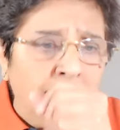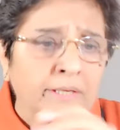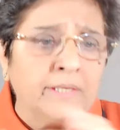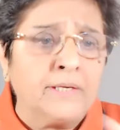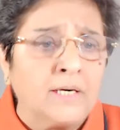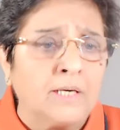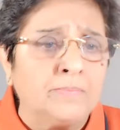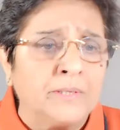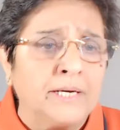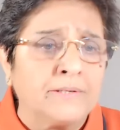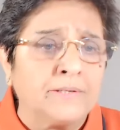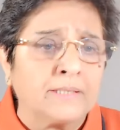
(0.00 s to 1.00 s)
in urban
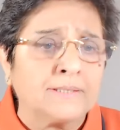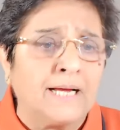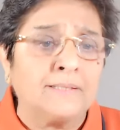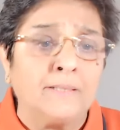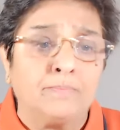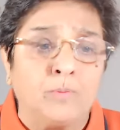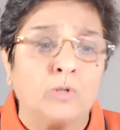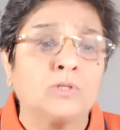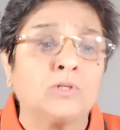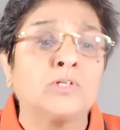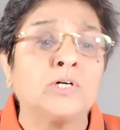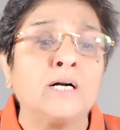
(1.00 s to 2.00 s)
areas, and they're
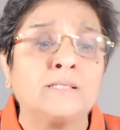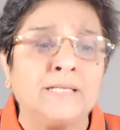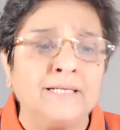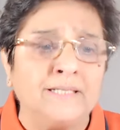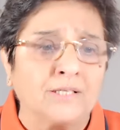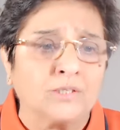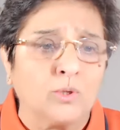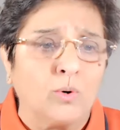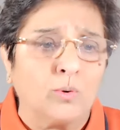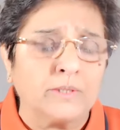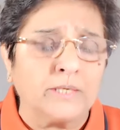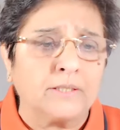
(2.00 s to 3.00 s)
both 30 years
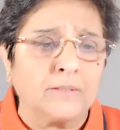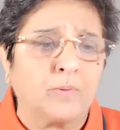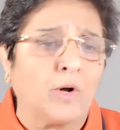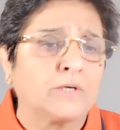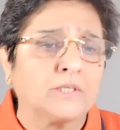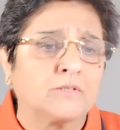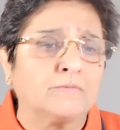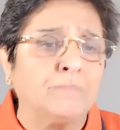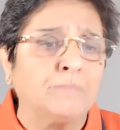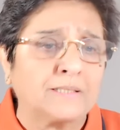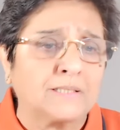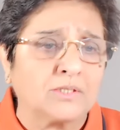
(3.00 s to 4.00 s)
old, and the project of
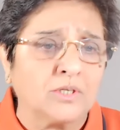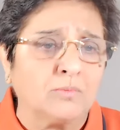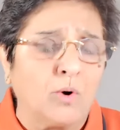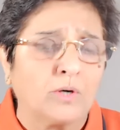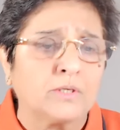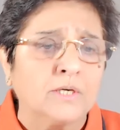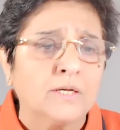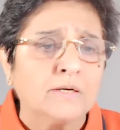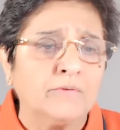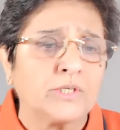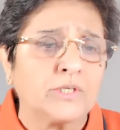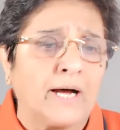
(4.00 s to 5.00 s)
Magsaysay Award,
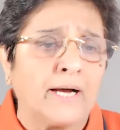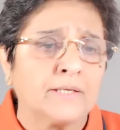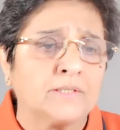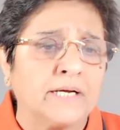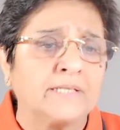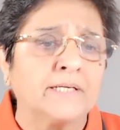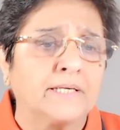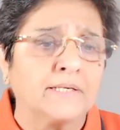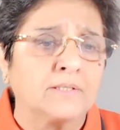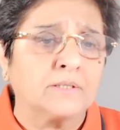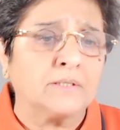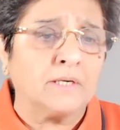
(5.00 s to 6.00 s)
which I
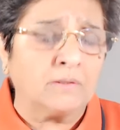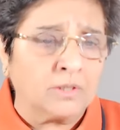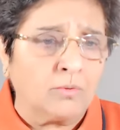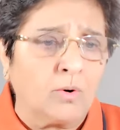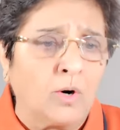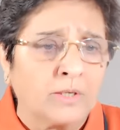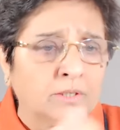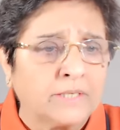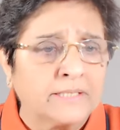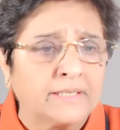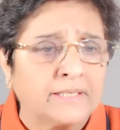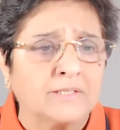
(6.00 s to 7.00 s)
dedicated, they all
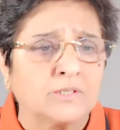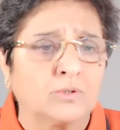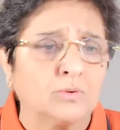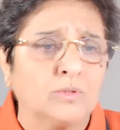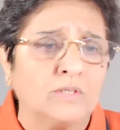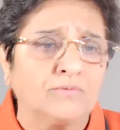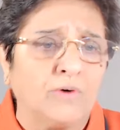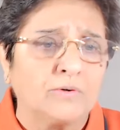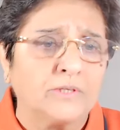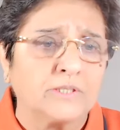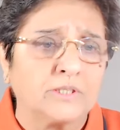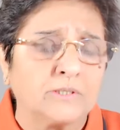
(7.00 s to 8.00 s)
dedicated to these
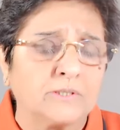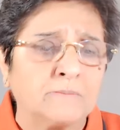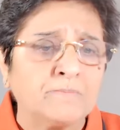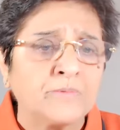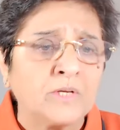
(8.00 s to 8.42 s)
foundations.